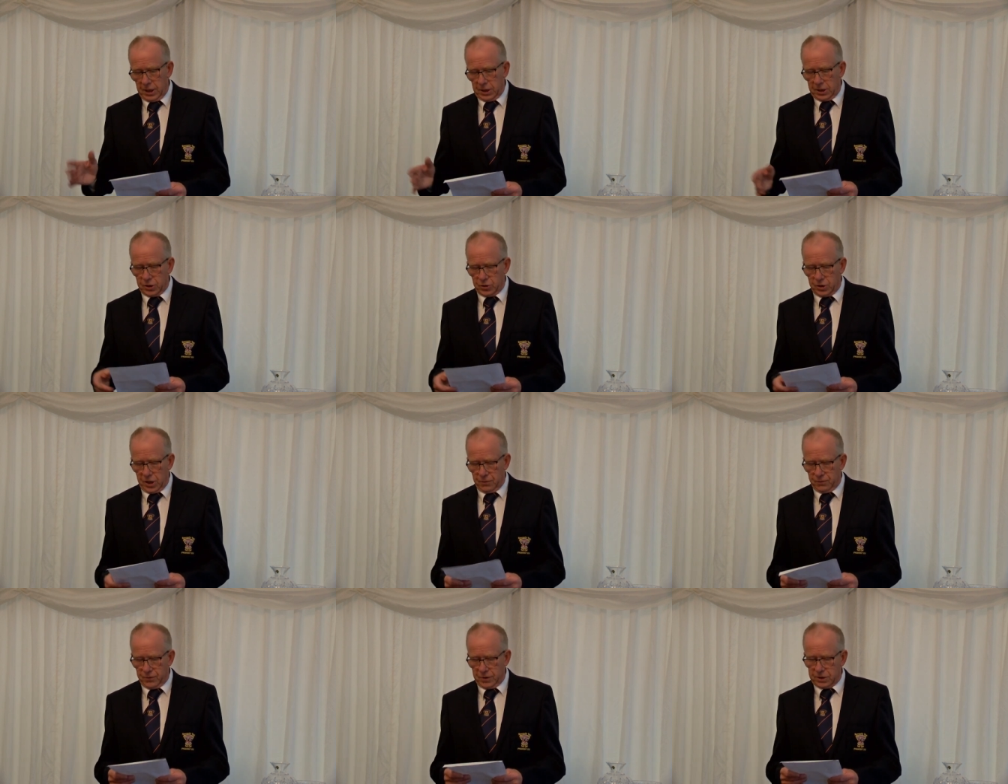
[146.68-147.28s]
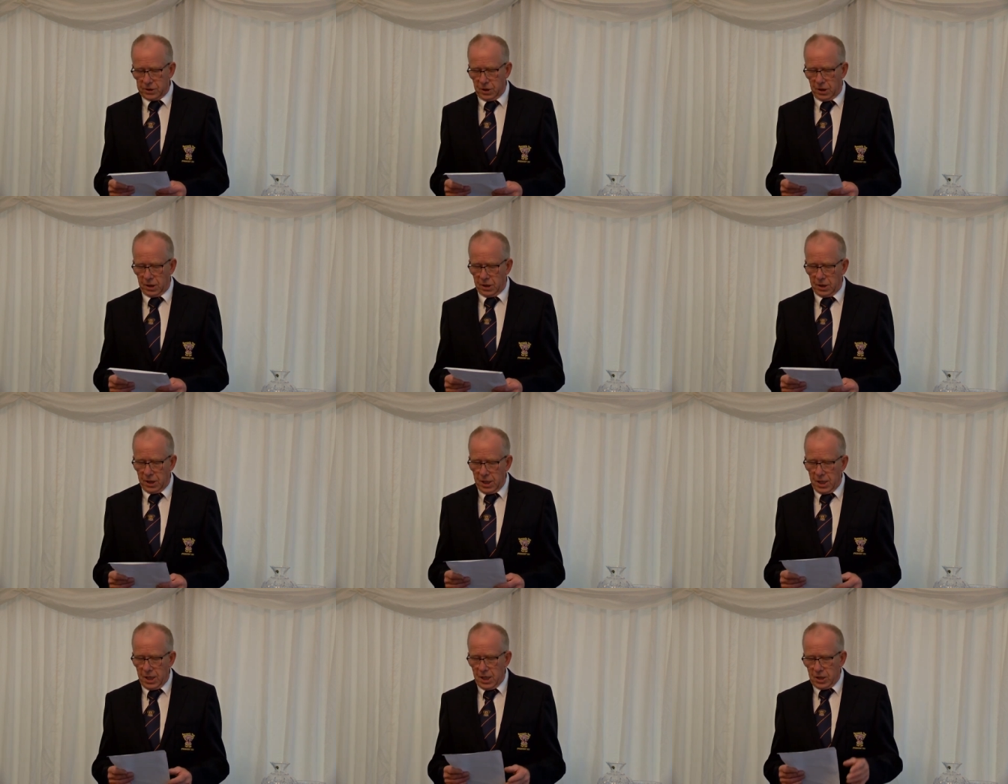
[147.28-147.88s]
it is great for us all.
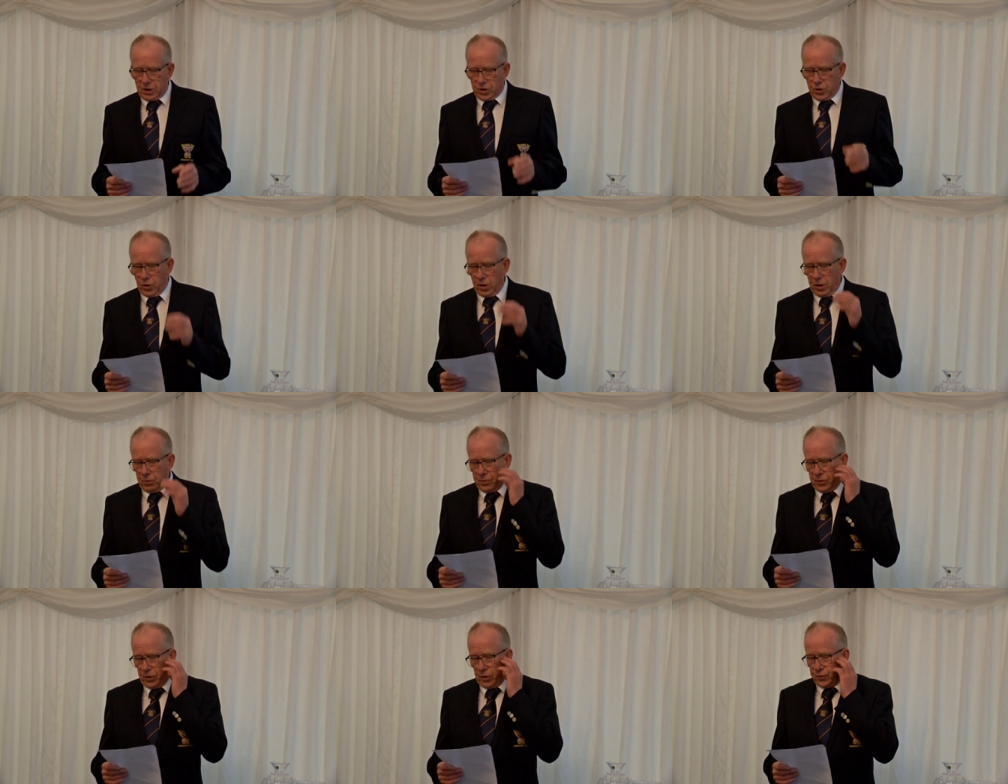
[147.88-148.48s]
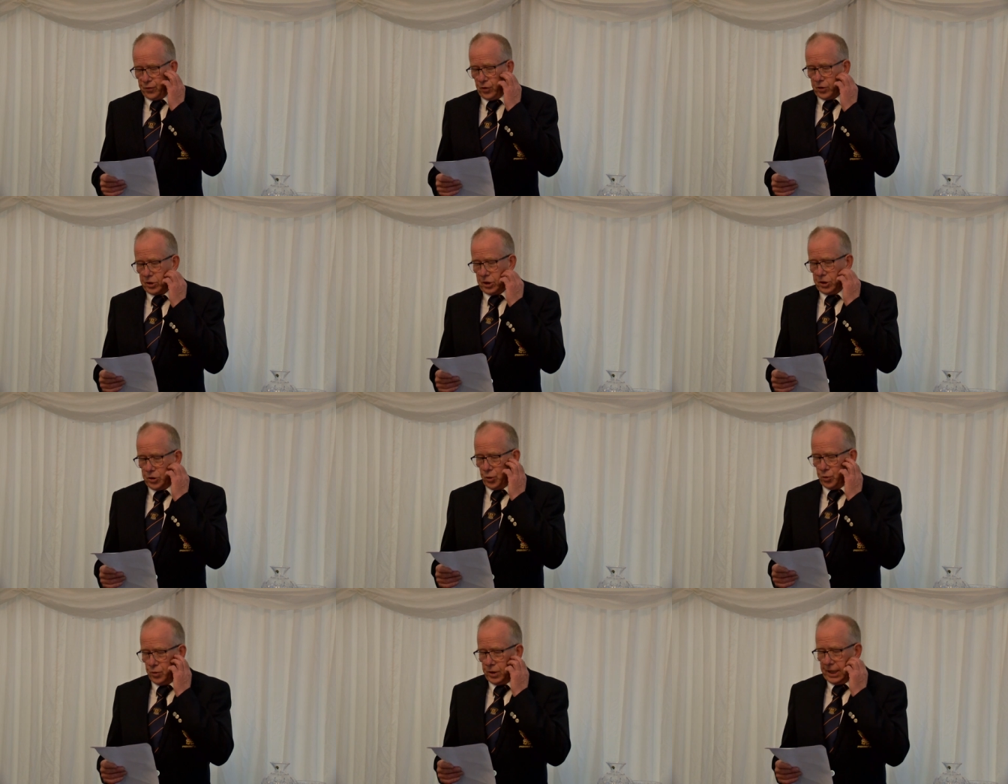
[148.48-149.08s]
So without further
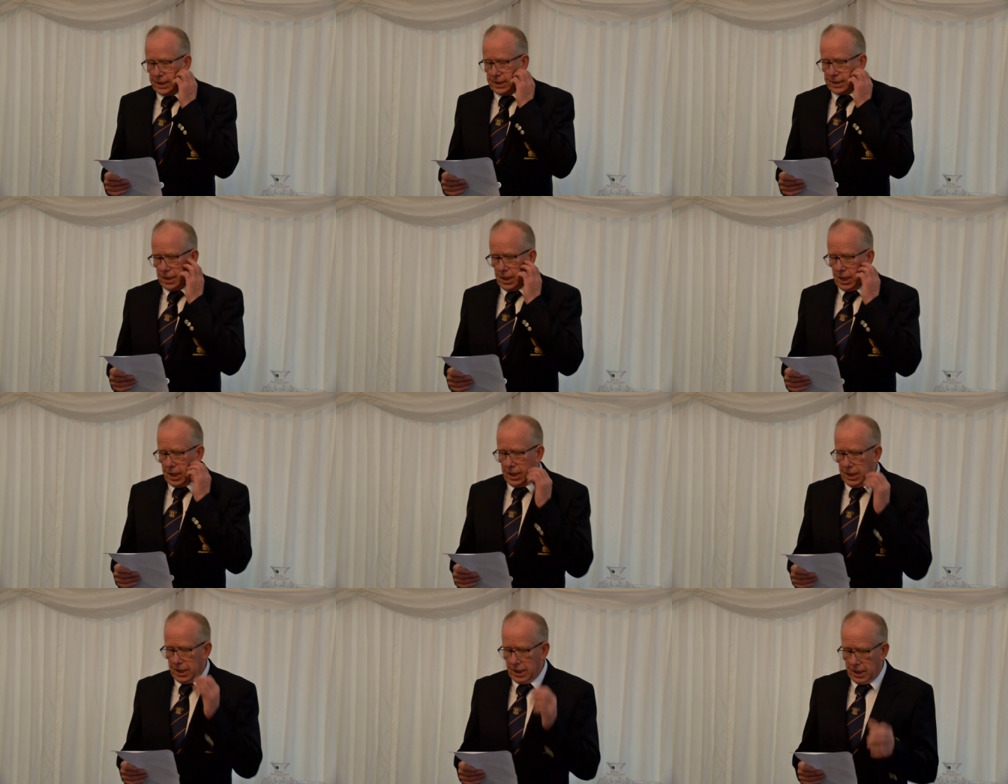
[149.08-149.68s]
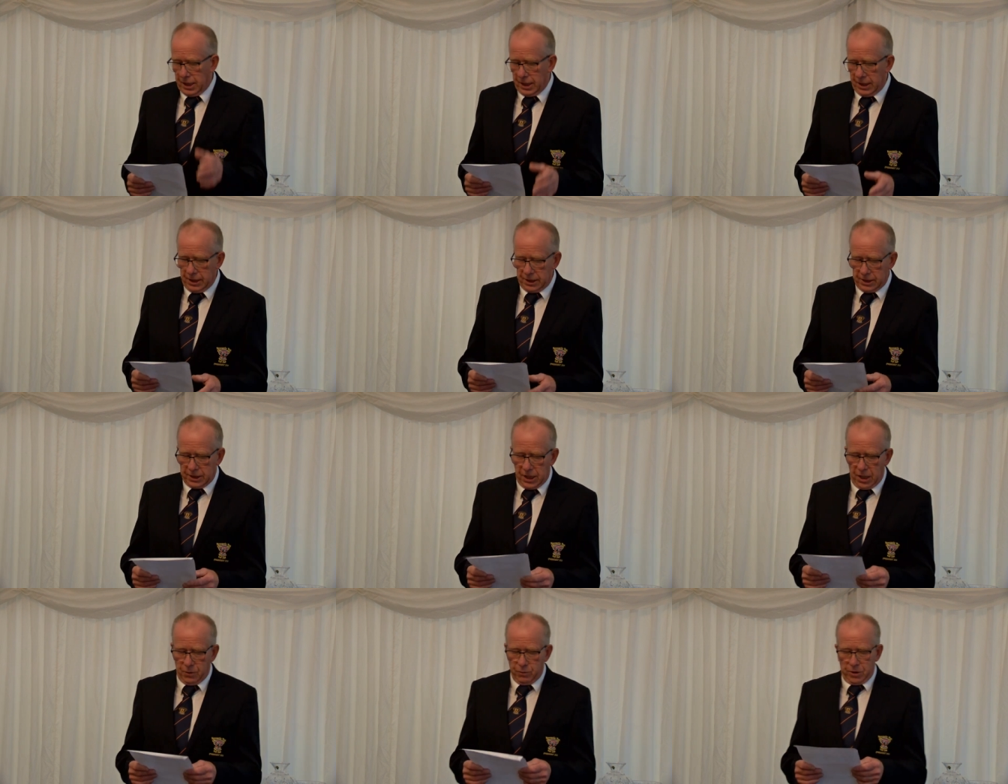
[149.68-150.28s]
ado lads I'll, I'll
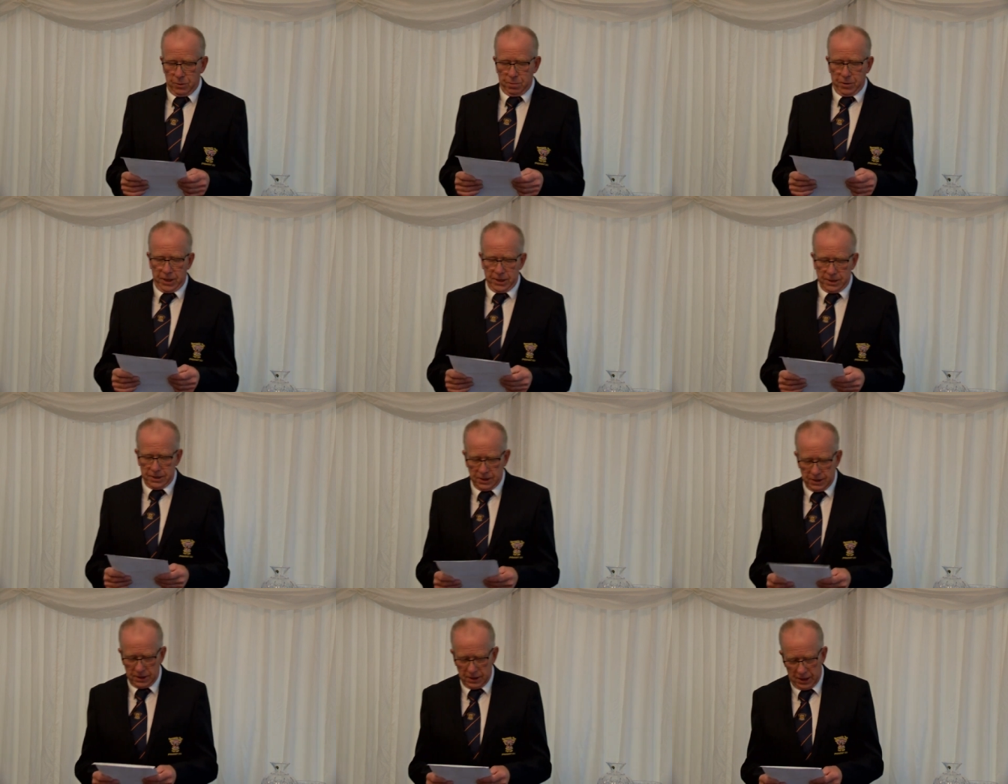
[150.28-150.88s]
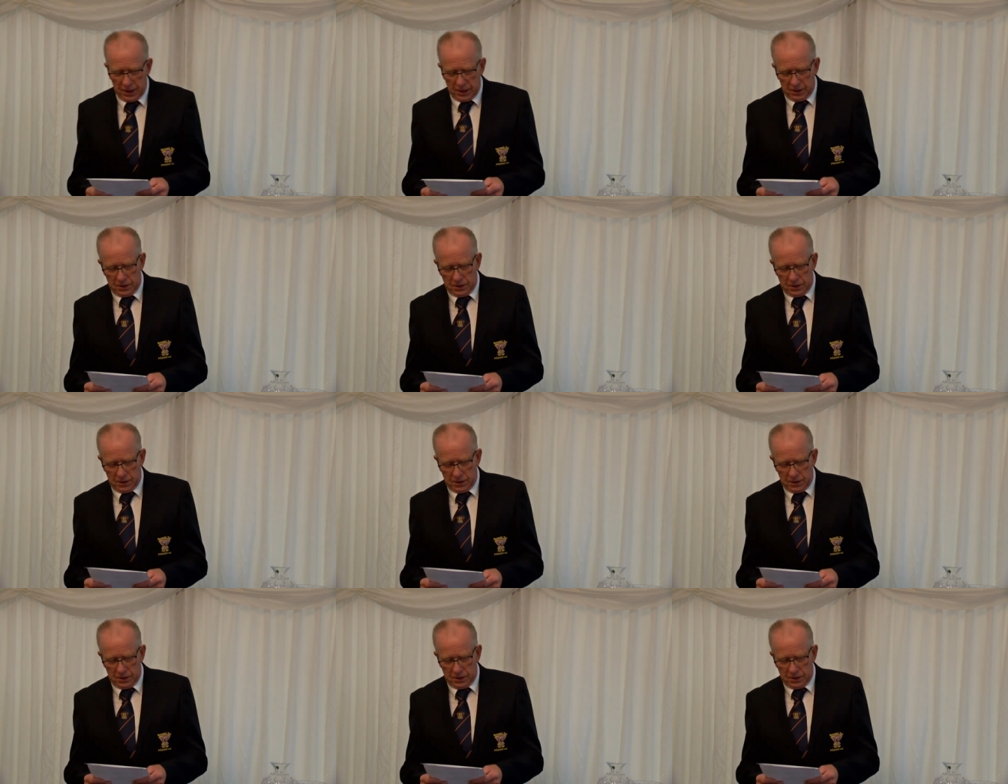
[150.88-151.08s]
get on with the prizes